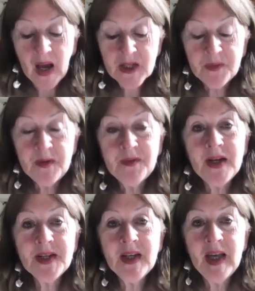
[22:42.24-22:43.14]
and of
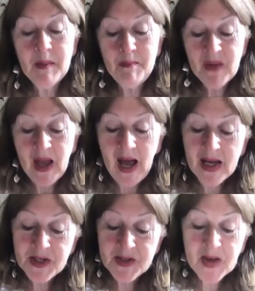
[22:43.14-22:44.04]
inviting him
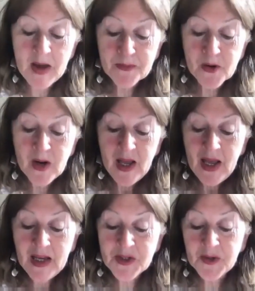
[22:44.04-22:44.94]
and his heifer
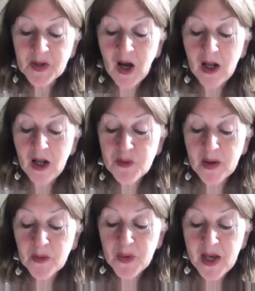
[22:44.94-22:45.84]
into the college
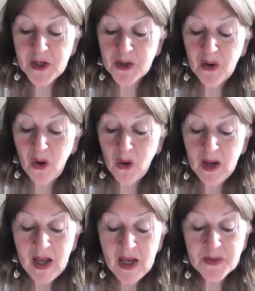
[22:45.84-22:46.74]
recreation hall
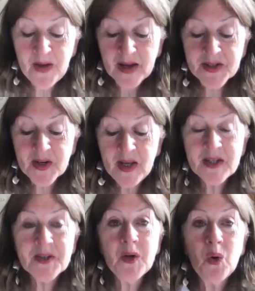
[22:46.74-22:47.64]
to
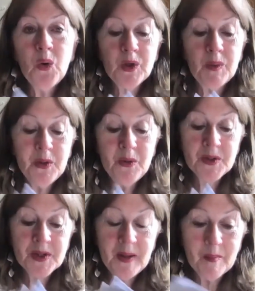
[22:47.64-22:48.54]
vaccinate the whole
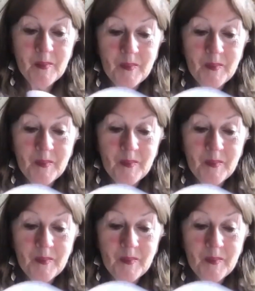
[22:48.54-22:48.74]
community.